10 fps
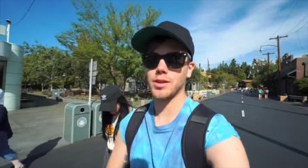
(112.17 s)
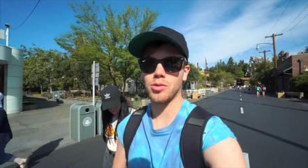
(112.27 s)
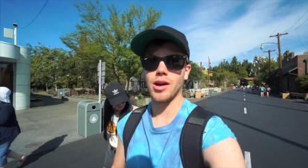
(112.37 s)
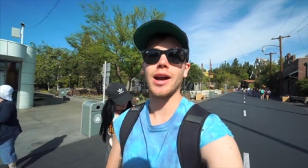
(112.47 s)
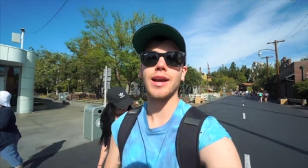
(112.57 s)

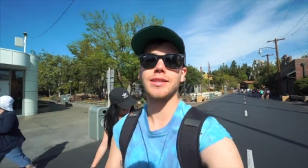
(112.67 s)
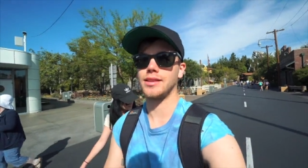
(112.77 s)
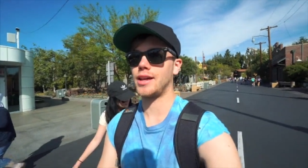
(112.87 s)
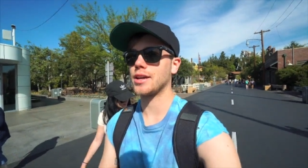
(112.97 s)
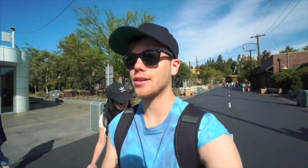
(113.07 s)
surprised
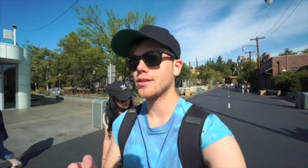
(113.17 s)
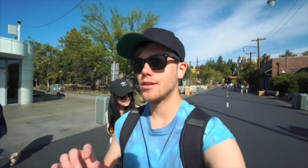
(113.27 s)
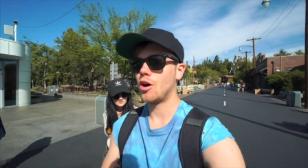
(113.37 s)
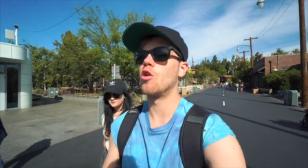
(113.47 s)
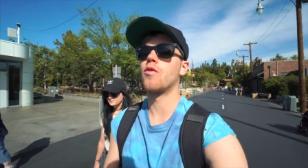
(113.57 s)
and like
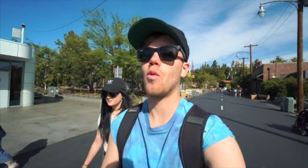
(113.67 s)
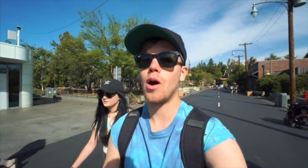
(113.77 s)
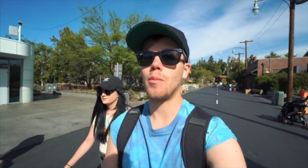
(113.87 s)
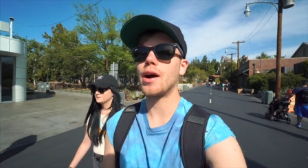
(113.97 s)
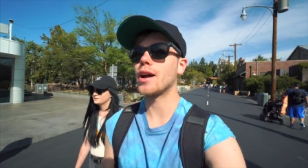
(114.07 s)

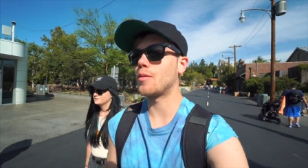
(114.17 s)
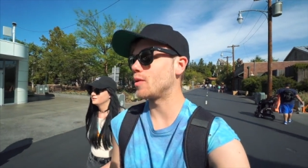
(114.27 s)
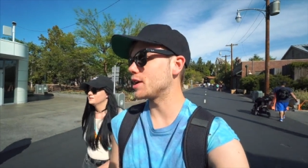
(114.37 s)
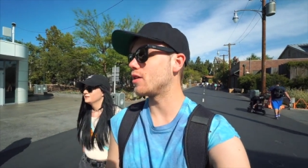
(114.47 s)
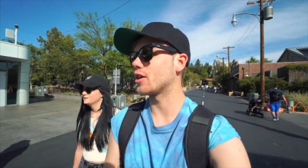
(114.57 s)
overwhelmed by it
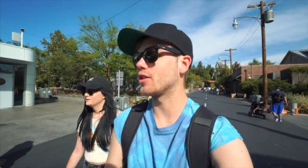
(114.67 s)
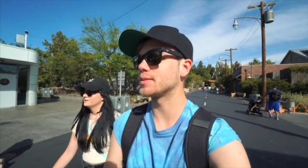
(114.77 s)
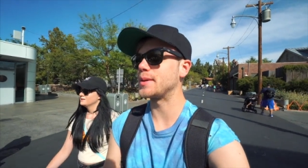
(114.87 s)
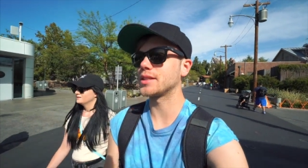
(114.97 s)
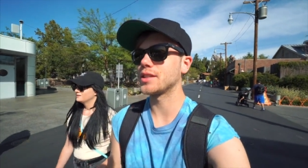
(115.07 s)
when we go at
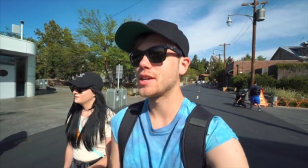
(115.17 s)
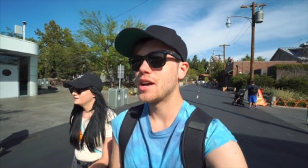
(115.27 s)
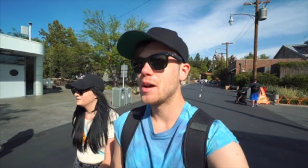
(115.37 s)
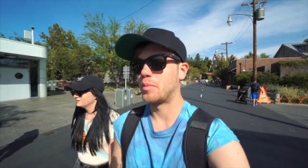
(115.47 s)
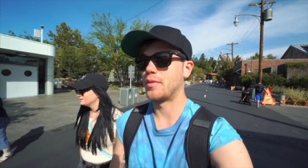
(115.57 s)
Christmas.
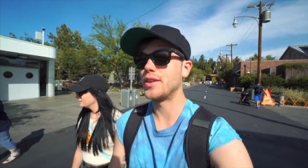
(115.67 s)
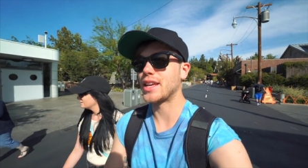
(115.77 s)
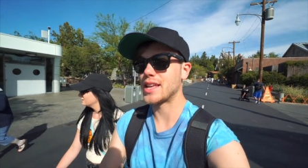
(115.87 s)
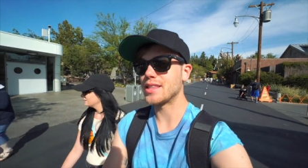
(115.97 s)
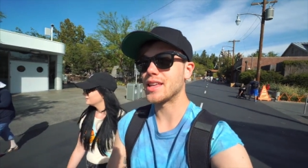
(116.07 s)
But if
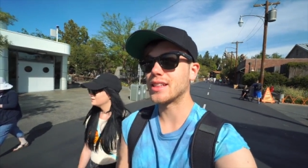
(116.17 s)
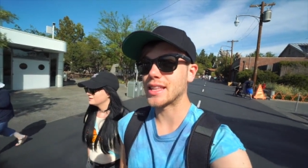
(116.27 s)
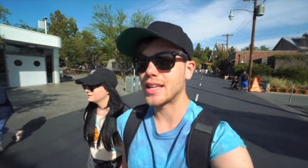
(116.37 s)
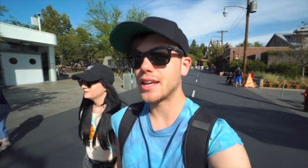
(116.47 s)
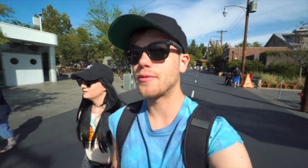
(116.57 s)
it's anything
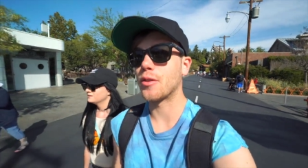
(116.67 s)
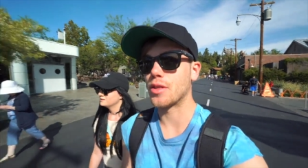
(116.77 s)
like they did